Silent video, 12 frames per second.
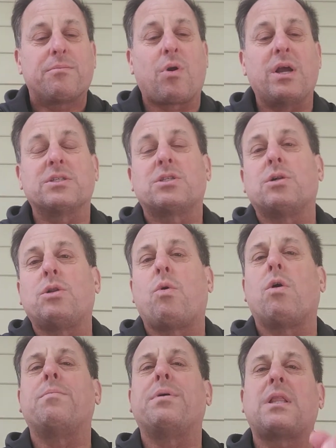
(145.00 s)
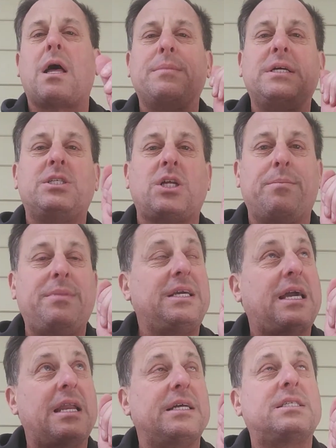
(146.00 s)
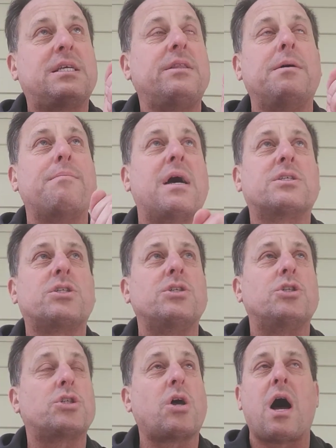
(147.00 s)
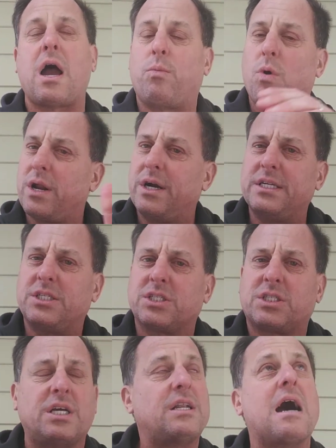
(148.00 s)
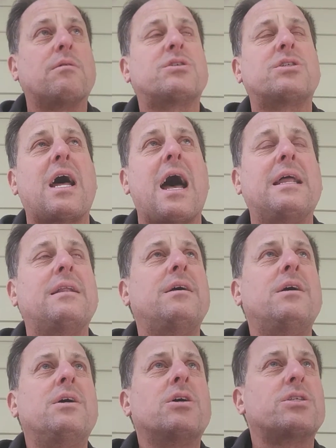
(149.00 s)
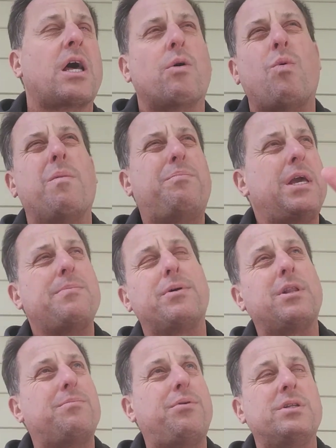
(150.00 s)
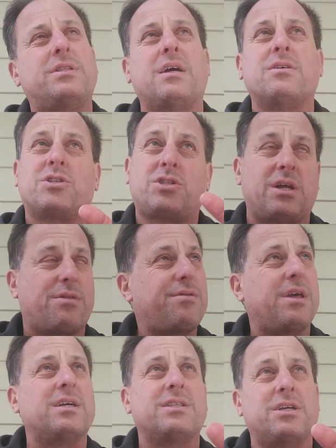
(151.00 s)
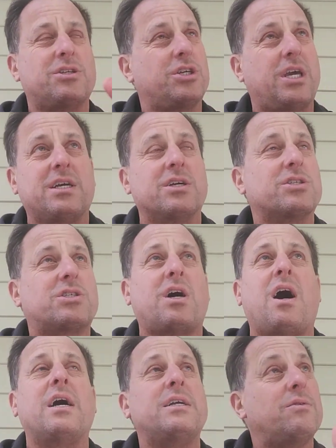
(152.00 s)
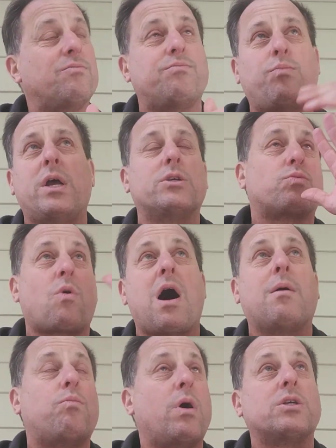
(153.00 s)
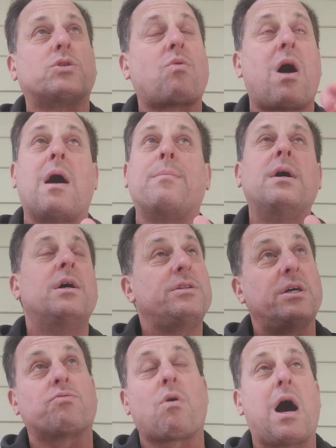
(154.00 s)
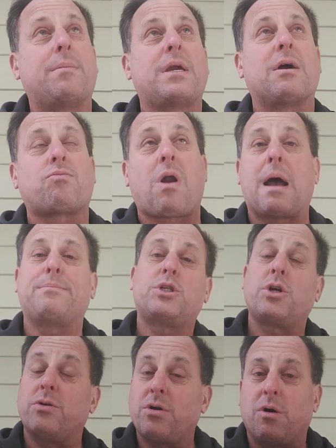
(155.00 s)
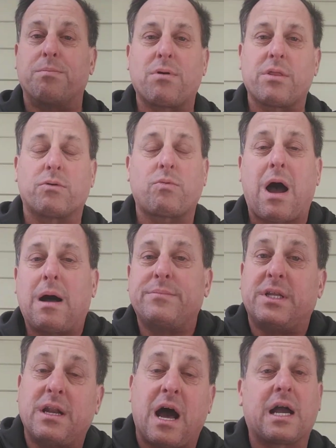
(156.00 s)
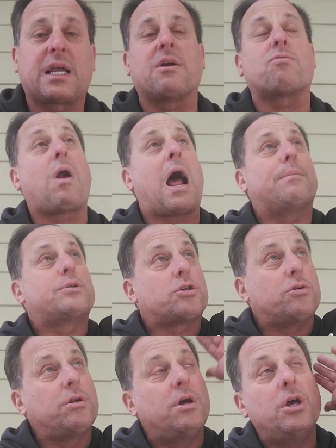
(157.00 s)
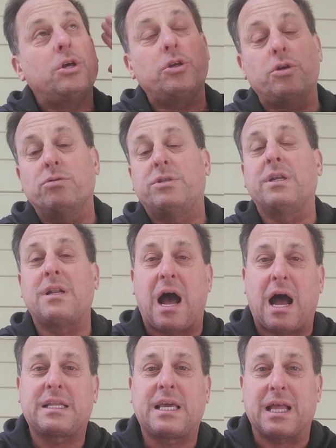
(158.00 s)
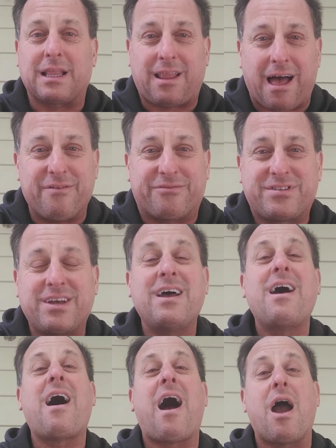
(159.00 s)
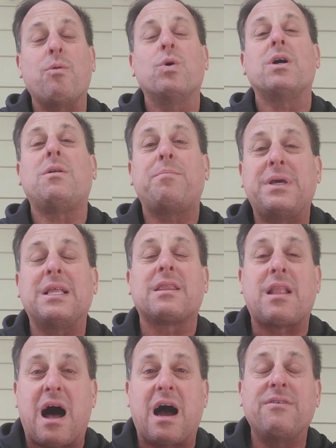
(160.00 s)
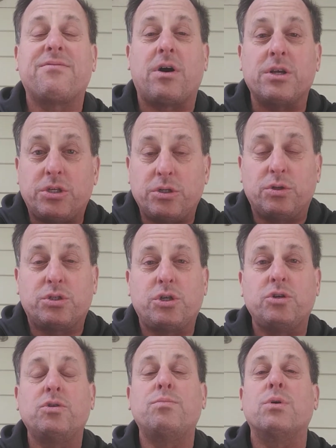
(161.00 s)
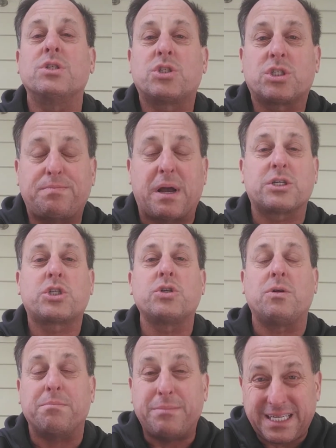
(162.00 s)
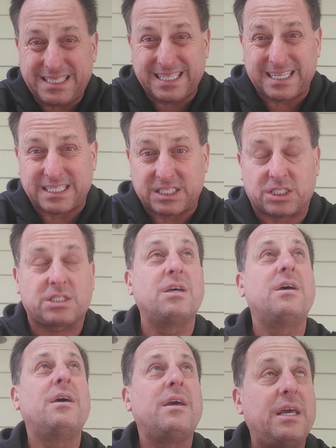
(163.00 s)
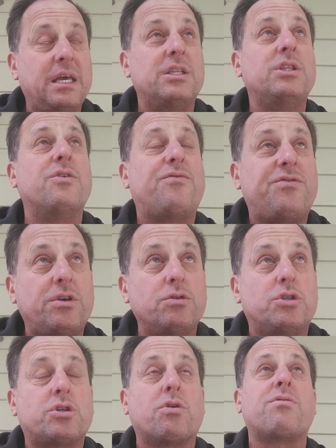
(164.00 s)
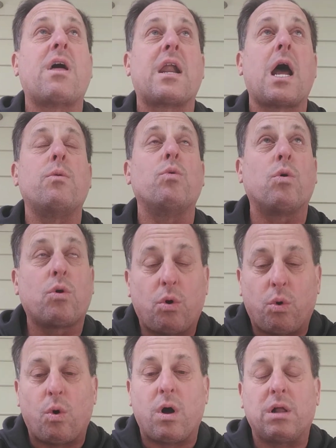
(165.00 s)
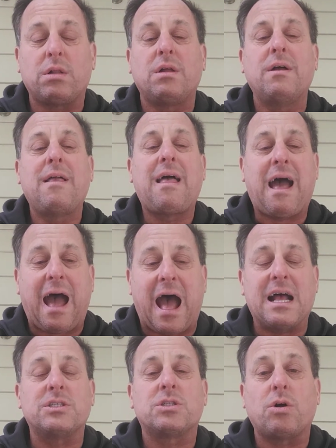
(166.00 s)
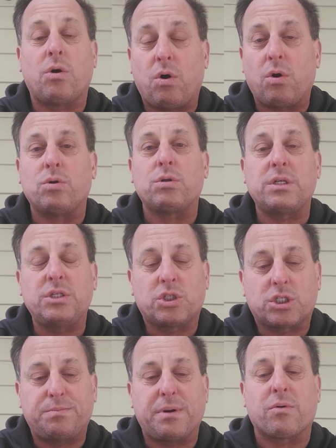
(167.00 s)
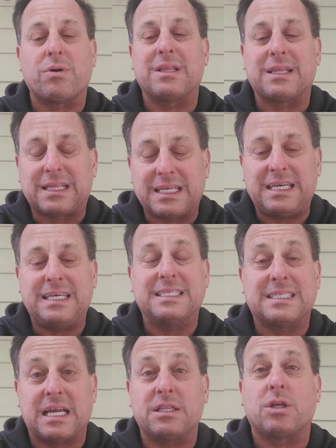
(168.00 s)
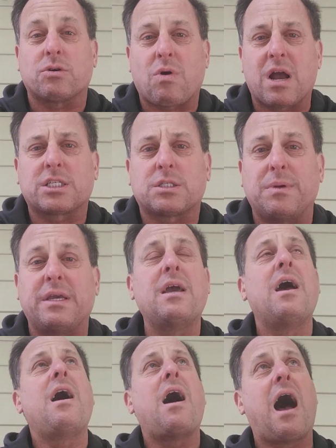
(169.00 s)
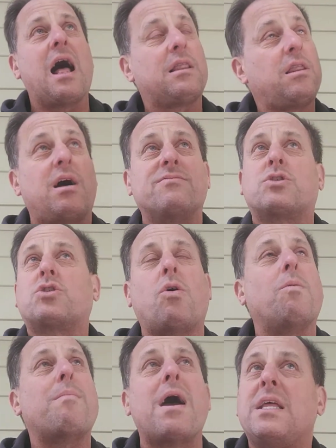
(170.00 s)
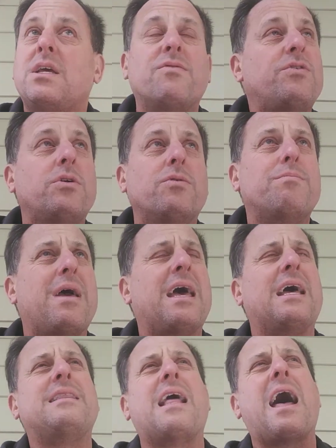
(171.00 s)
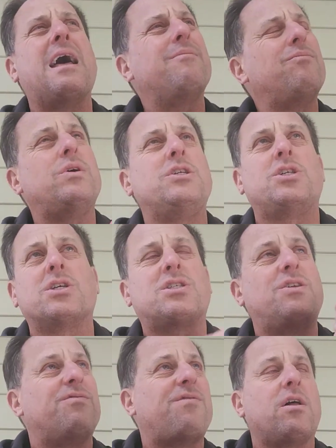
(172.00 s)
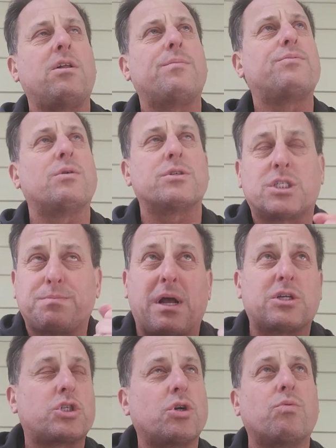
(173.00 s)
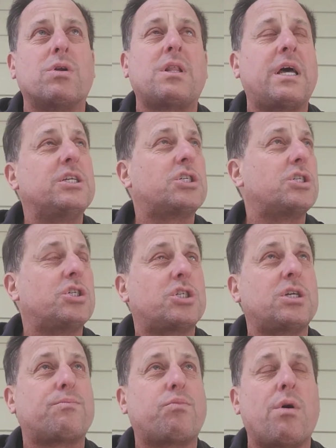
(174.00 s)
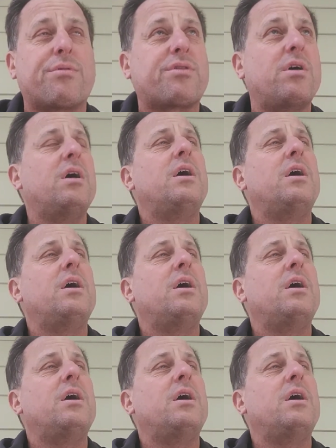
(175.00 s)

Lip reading: Praise the Lord. But let me get into the message. So I wanted to just announce that because I don't want people to put their gig aside. Where's Rob? Did Rob get raptured? No, Brother Rob did not get raptured. You did not get left. I will be live on YouTube with special meetings in the future that I will call as the Holy Spirit leads and directs me. I love so many of you, man, that we just developed a special relationship with